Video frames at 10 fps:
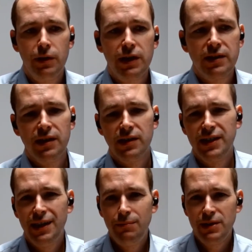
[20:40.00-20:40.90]
Because
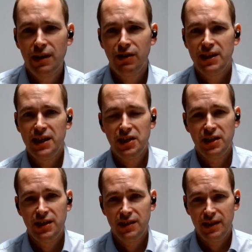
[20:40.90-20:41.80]
steam
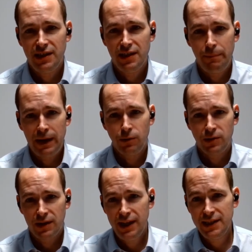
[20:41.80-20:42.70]
sterilization is
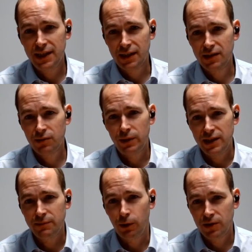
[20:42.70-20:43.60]
about hitting the
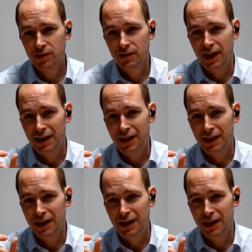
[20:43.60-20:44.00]
sweet spot